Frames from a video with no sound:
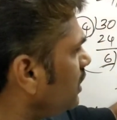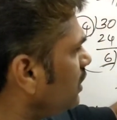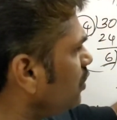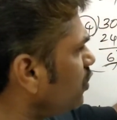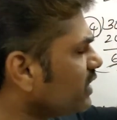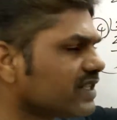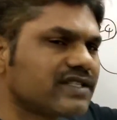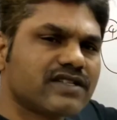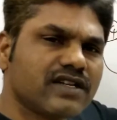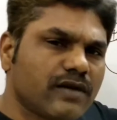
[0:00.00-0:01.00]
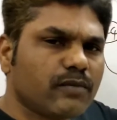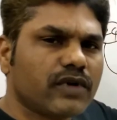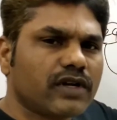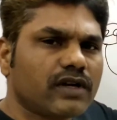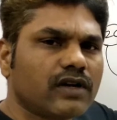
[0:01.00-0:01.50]
lowest
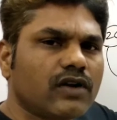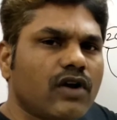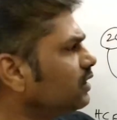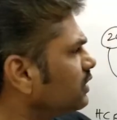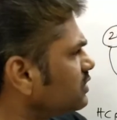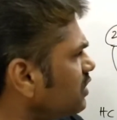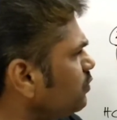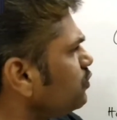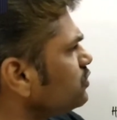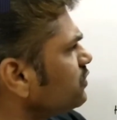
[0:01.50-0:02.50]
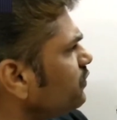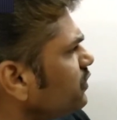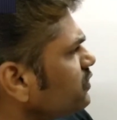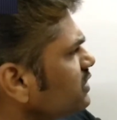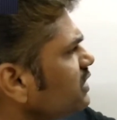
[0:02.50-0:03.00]
number. Suppose if
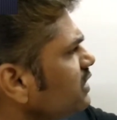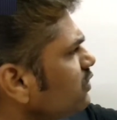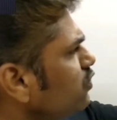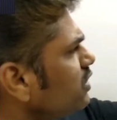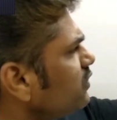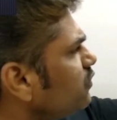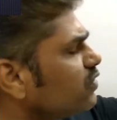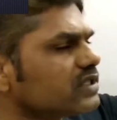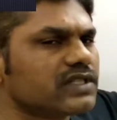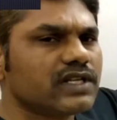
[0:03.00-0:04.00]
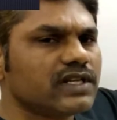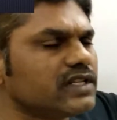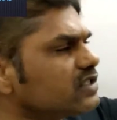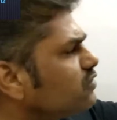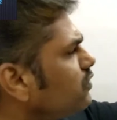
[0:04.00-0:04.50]
you see 24 is the
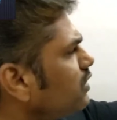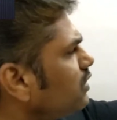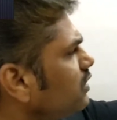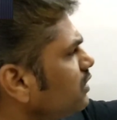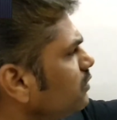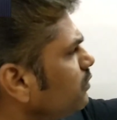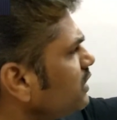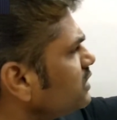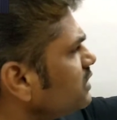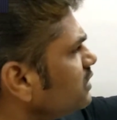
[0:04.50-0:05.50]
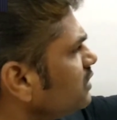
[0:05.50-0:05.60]
least one, but